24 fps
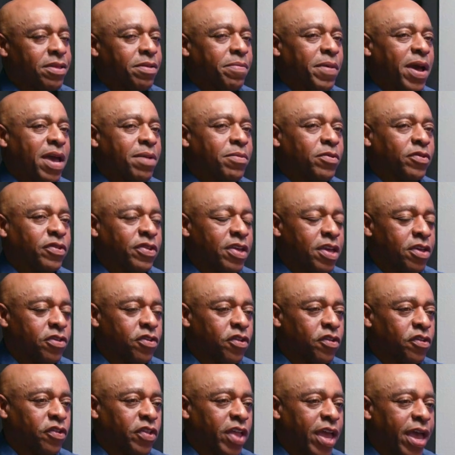the Bible
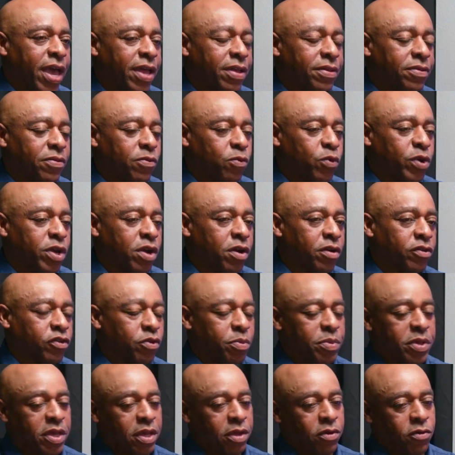teaches that we are
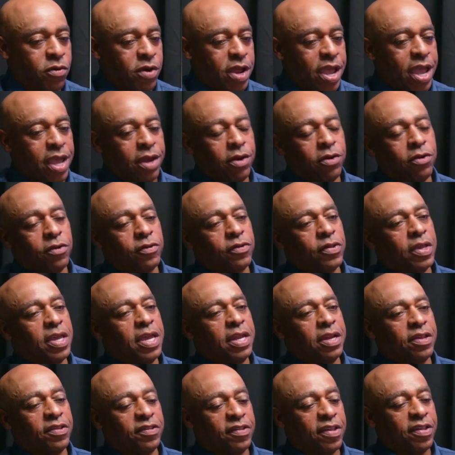to be creators
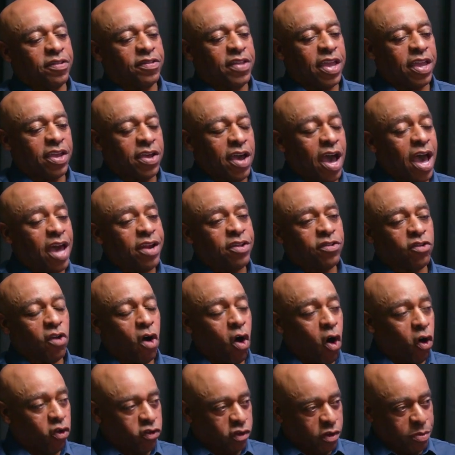in the sense that God is
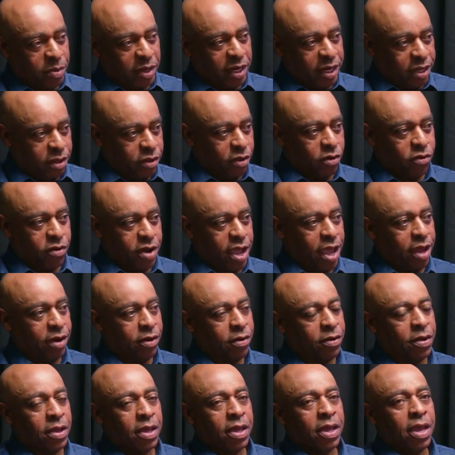ultimately the
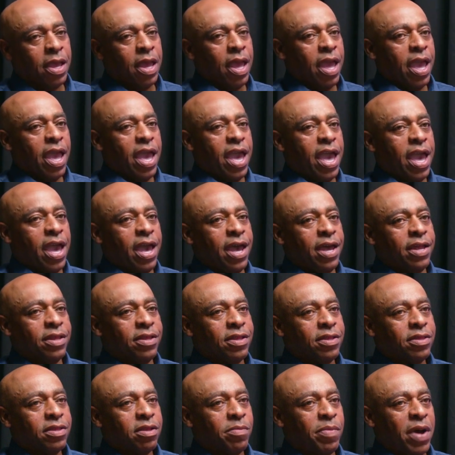creator.
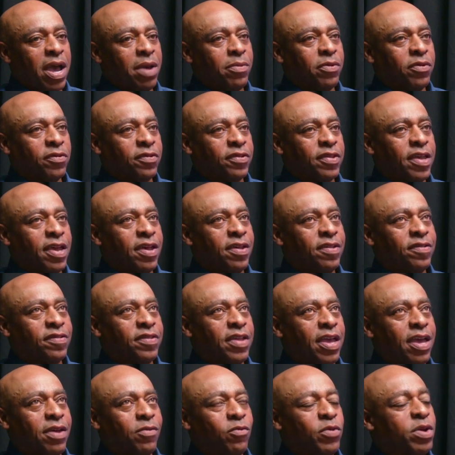And the Bible says
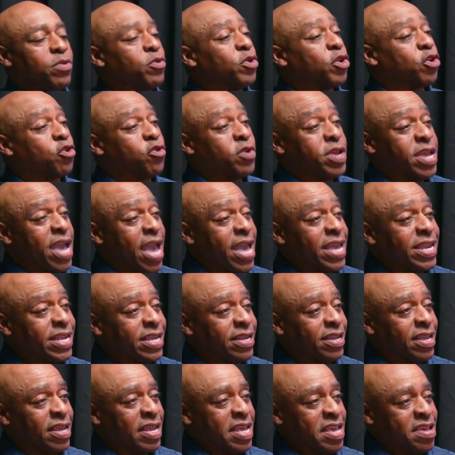that we were
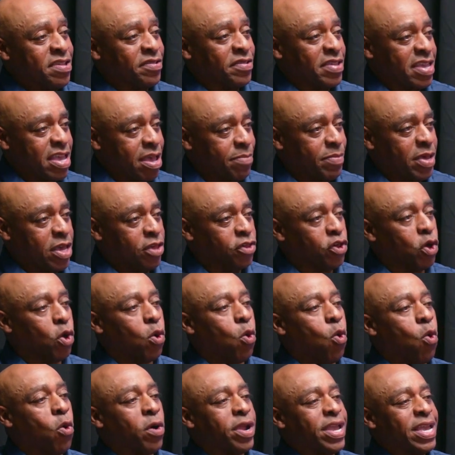created in his image
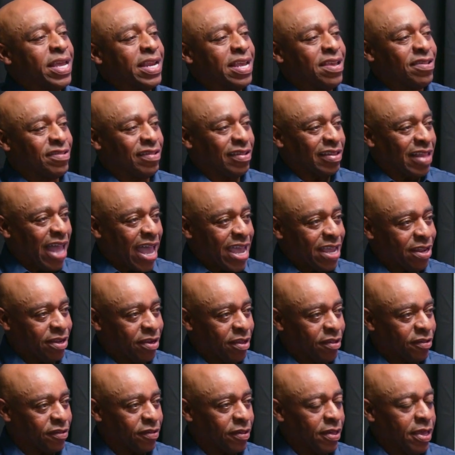or in his
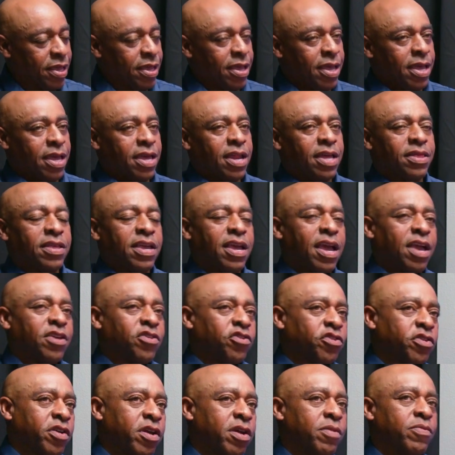likeness. And I think I
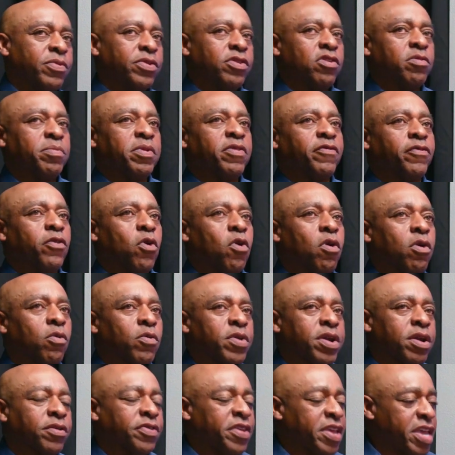shared with you before,
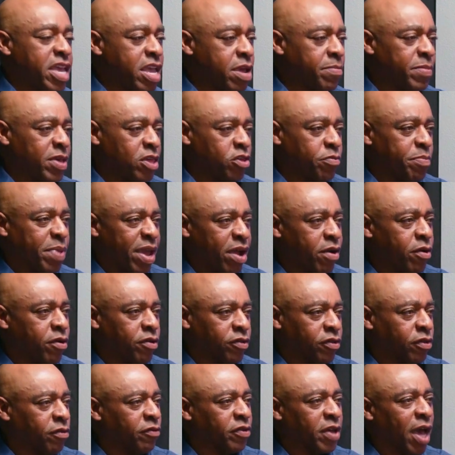we are the image
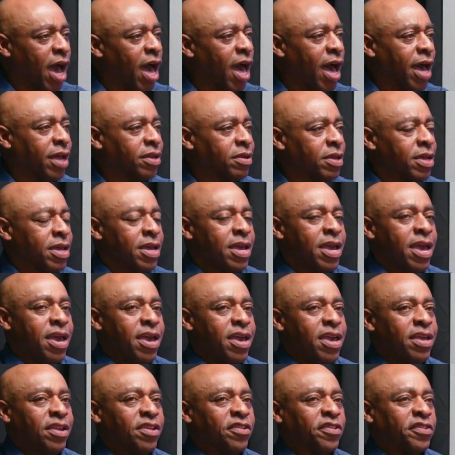bearers of God
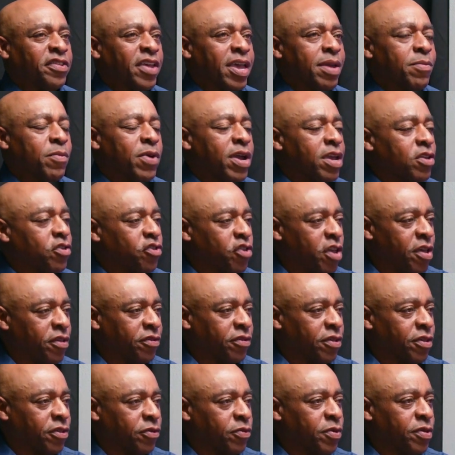yes. in the same way
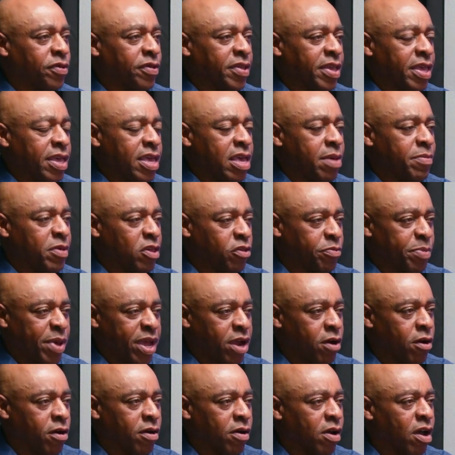Jesus was the image
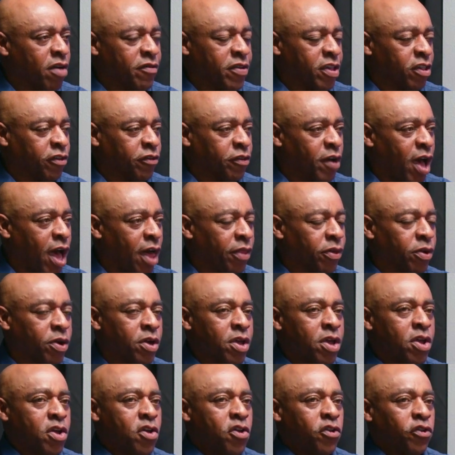bearer of his Father.
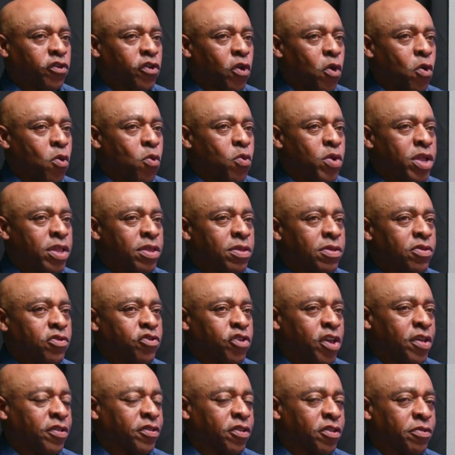So when
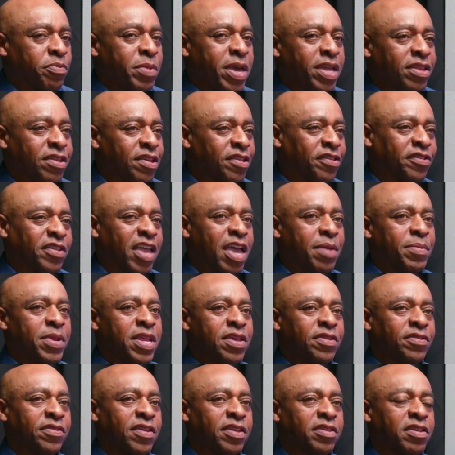Jesus made this statement,
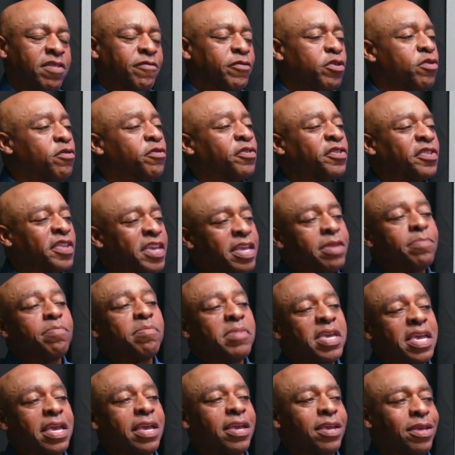he said, If you've seen
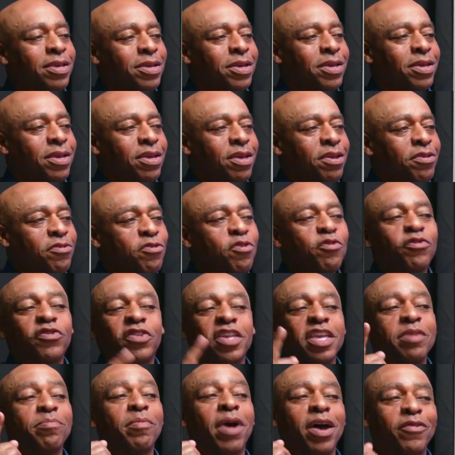me, you've
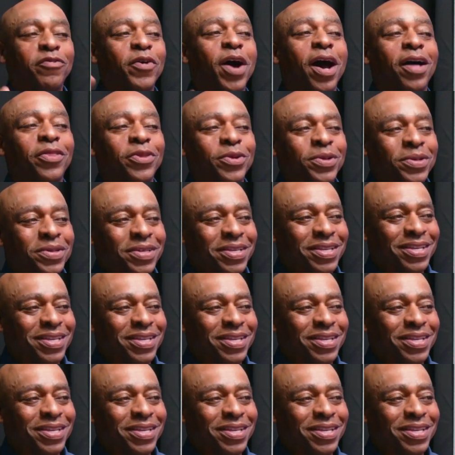seen my Father.